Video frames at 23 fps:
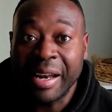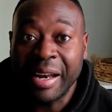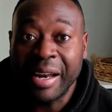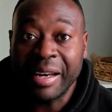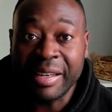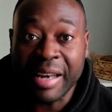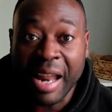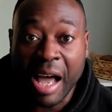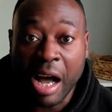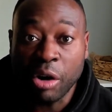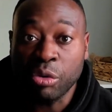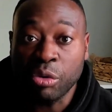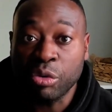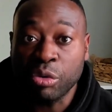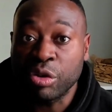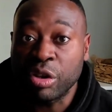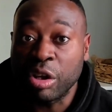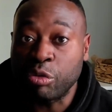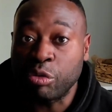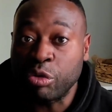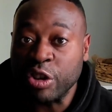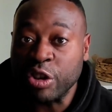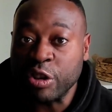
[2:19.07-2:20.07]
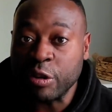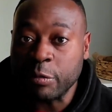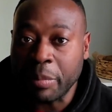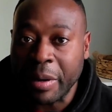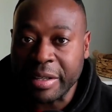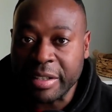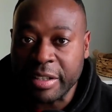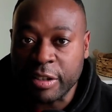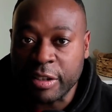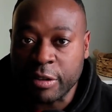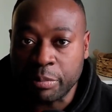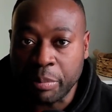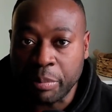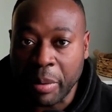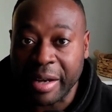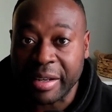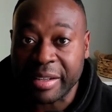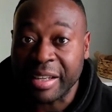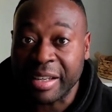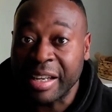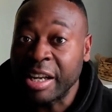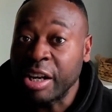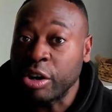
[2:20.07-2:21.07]
Now the respect is
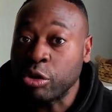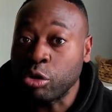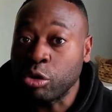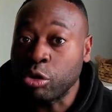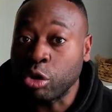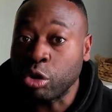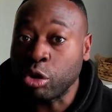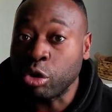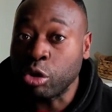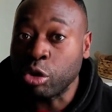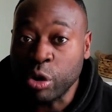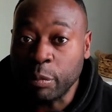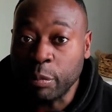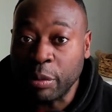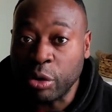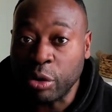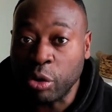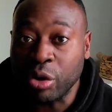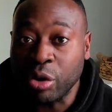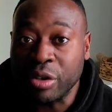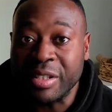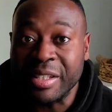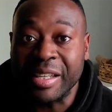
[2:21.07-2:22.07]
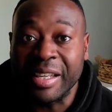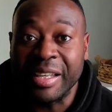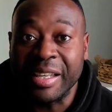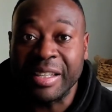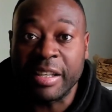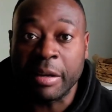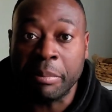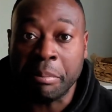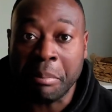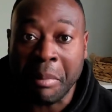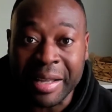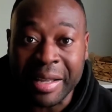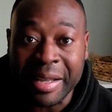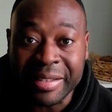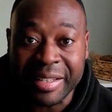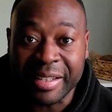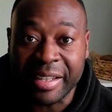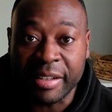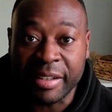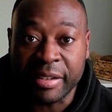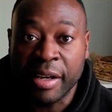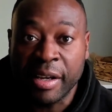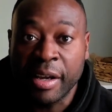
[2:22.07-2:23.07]
back, not only because he
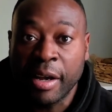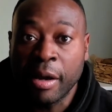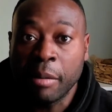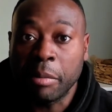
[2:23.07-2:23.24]
demanded it,